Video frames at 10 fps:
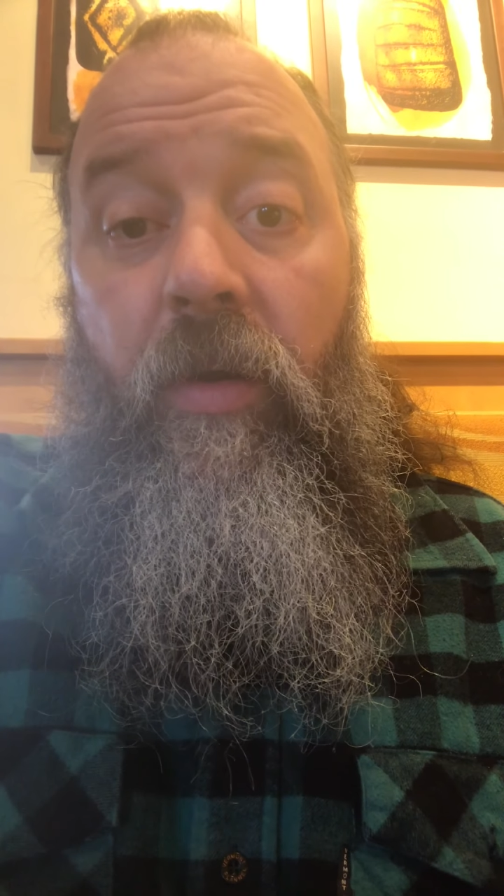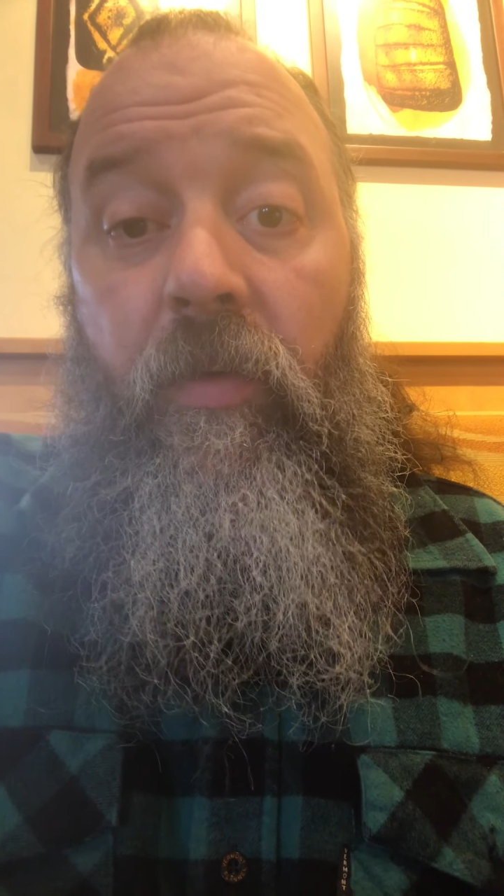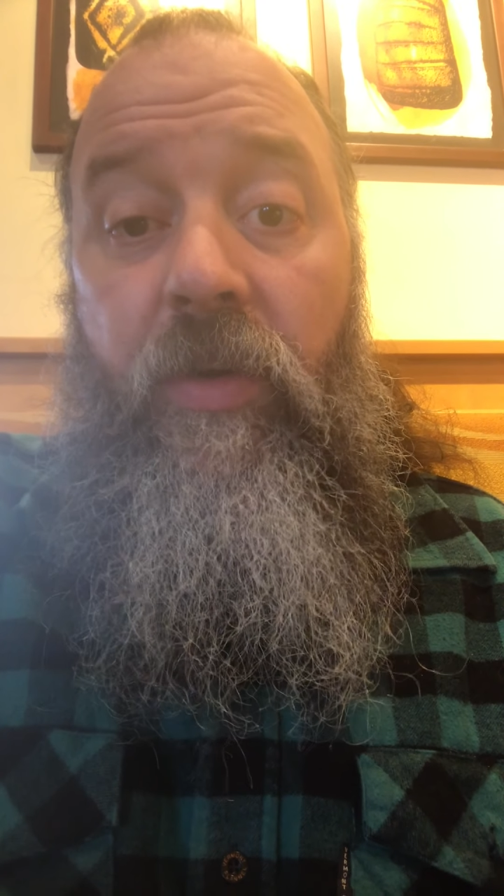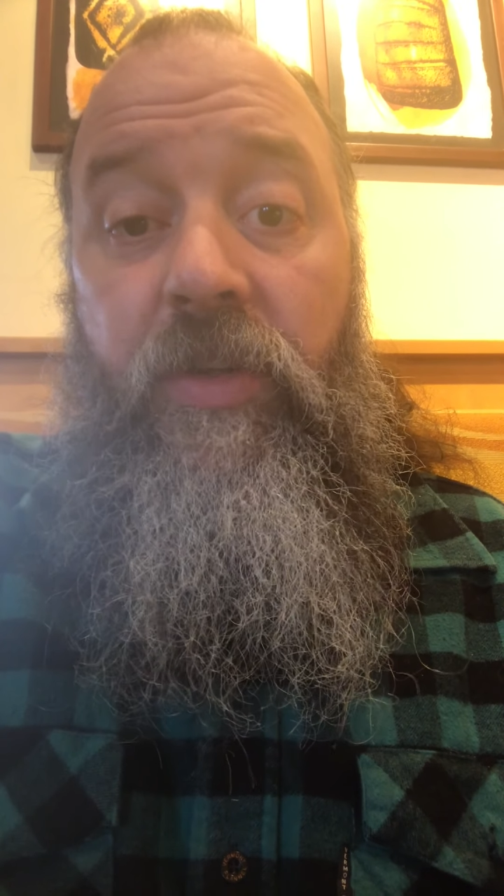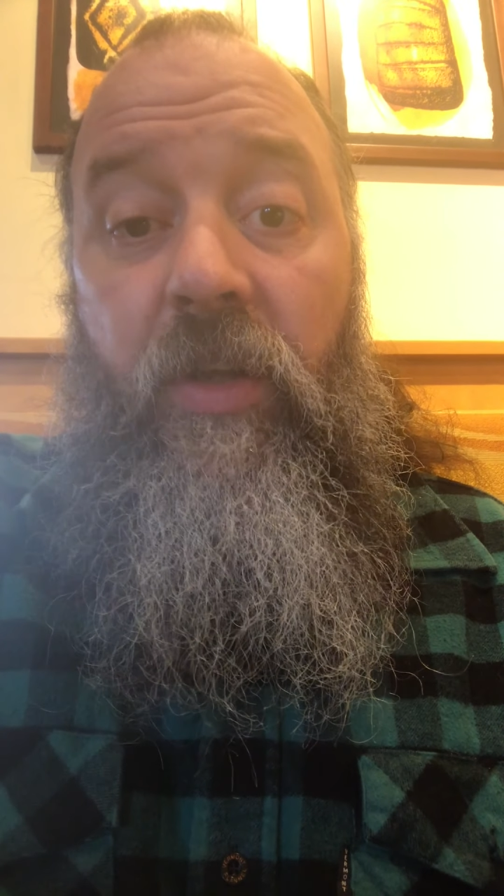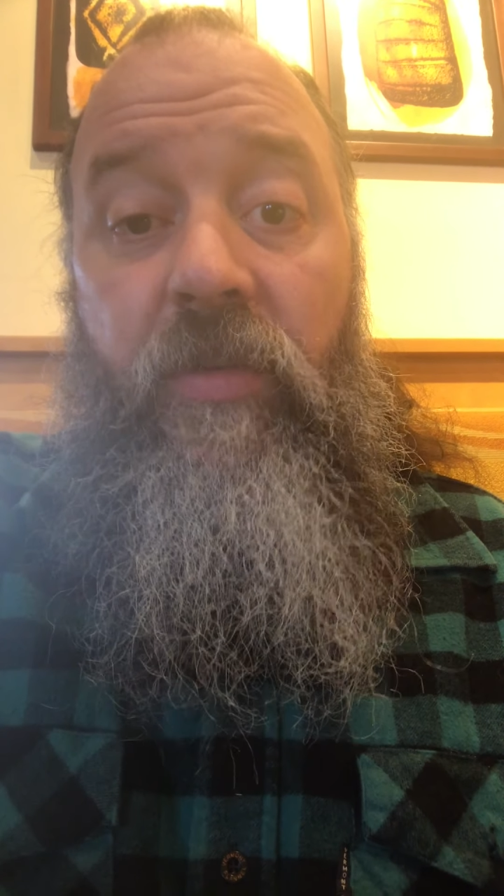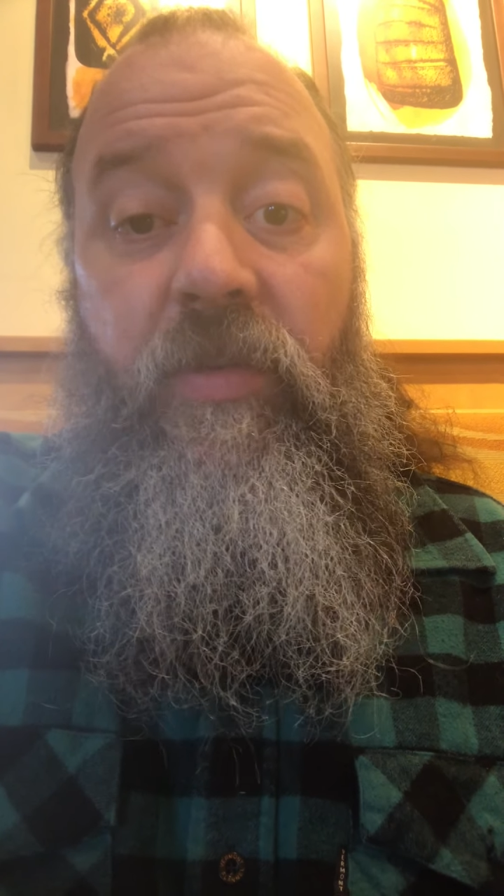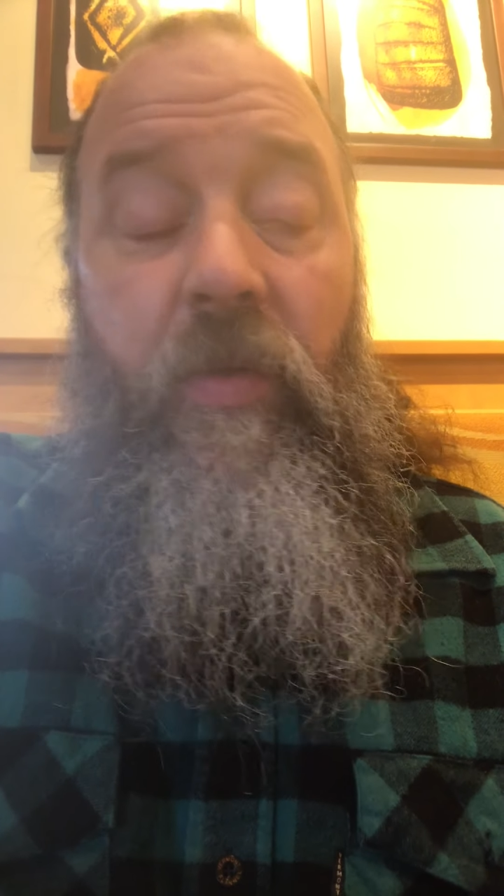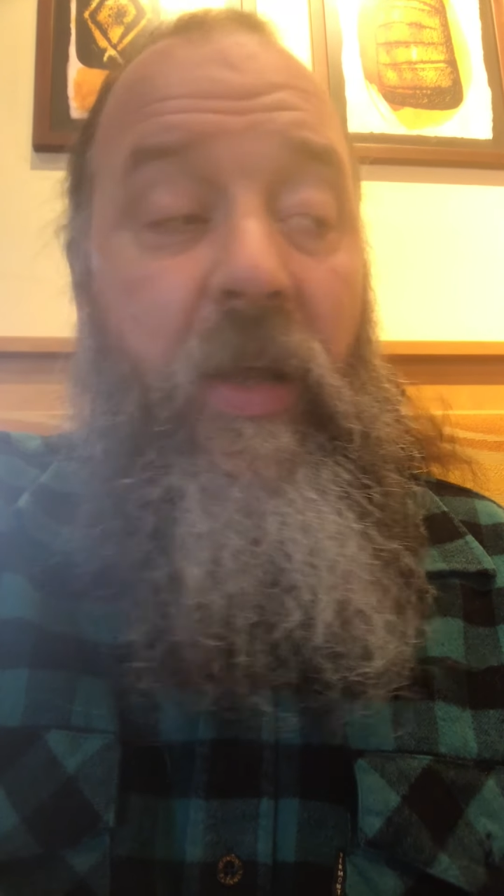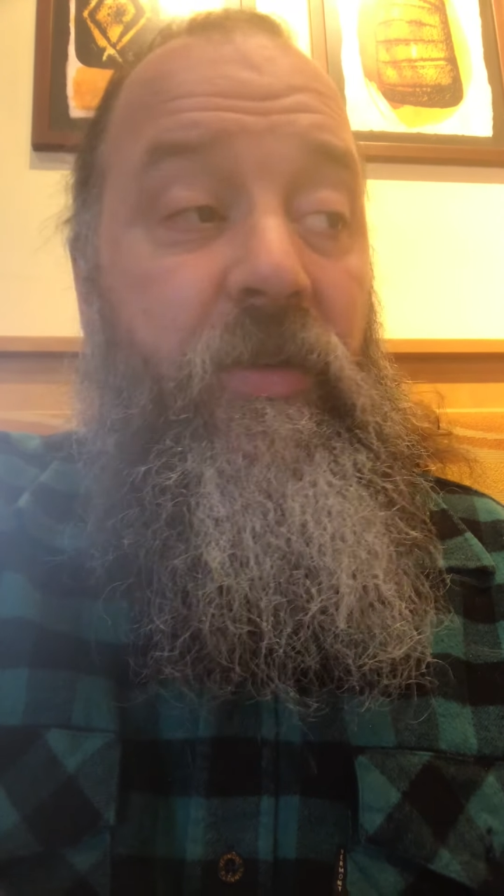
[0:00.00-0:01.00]
originally.
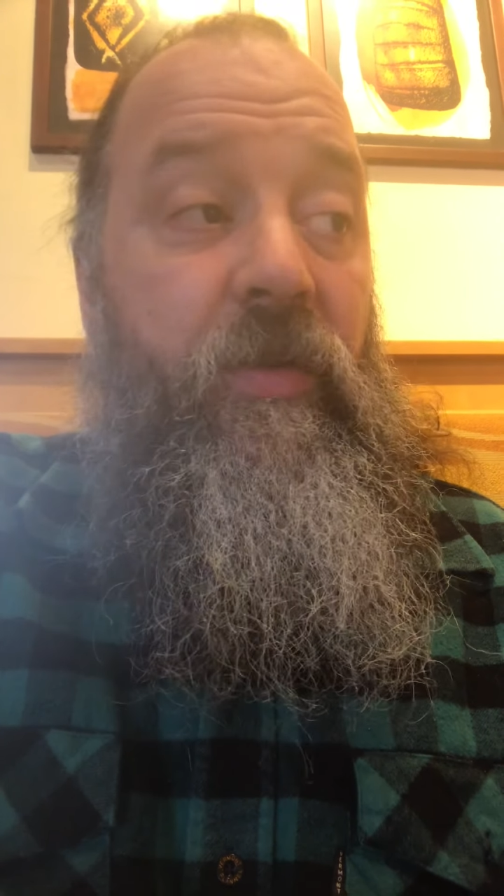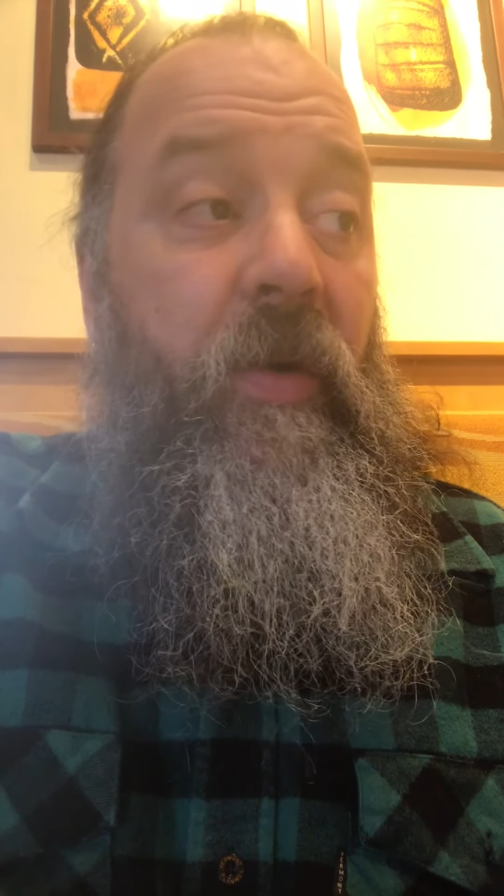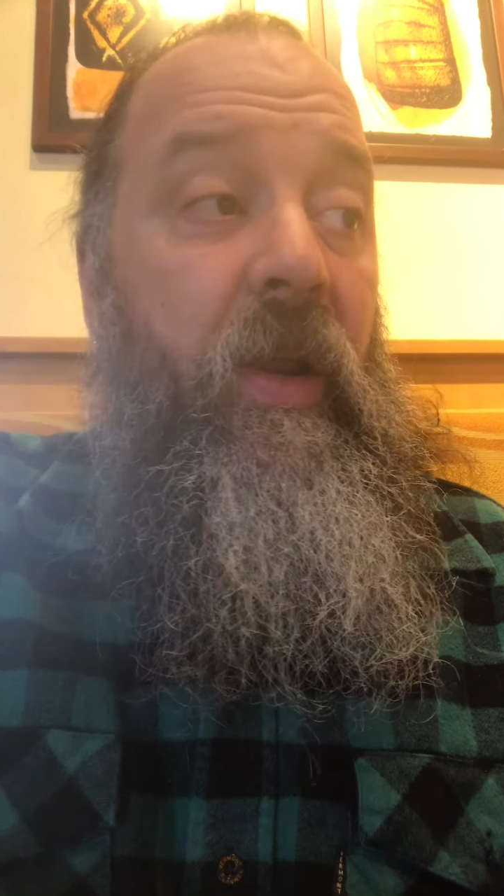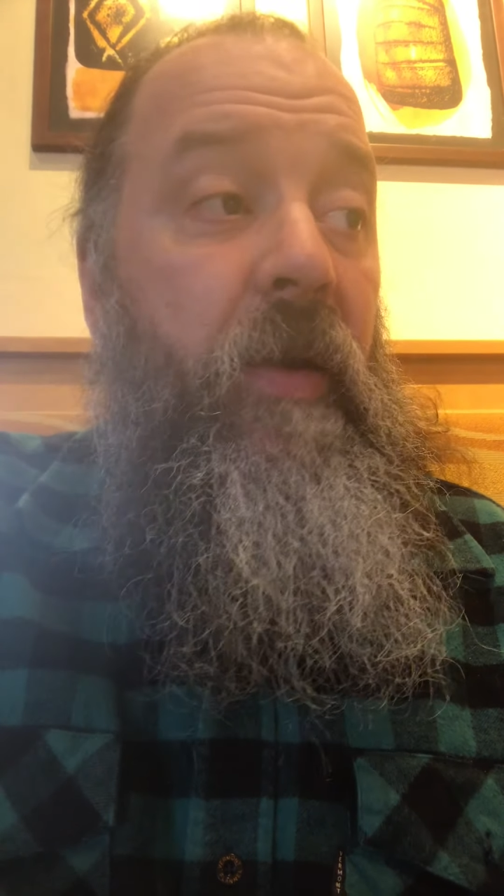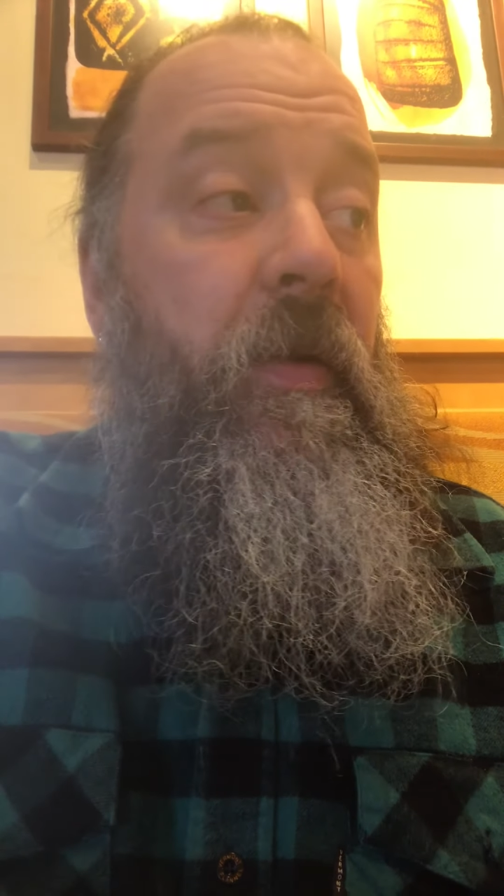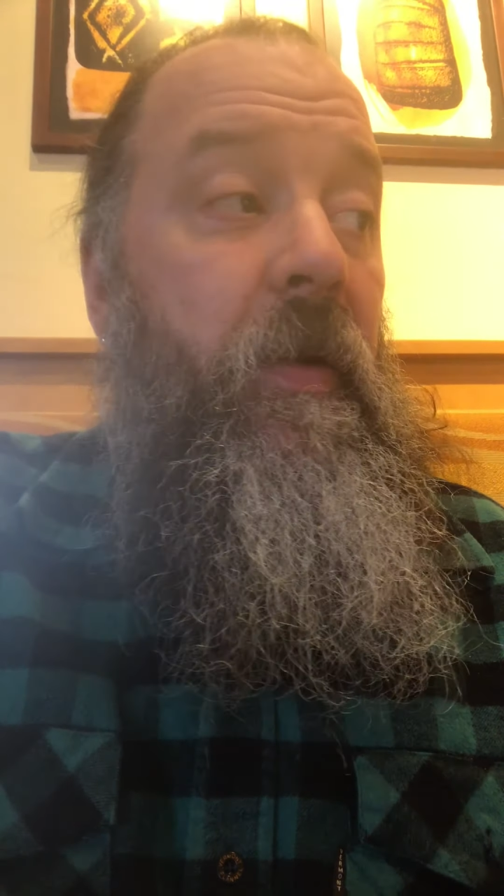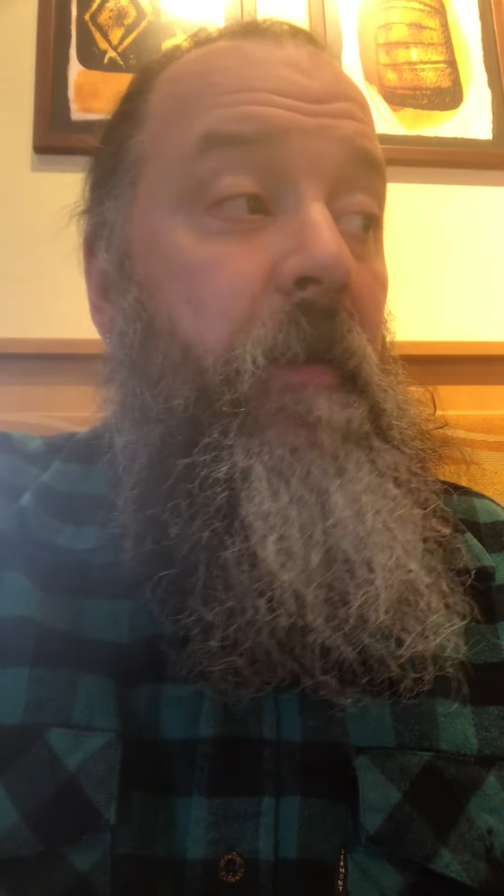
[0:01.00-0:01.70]
So that's great.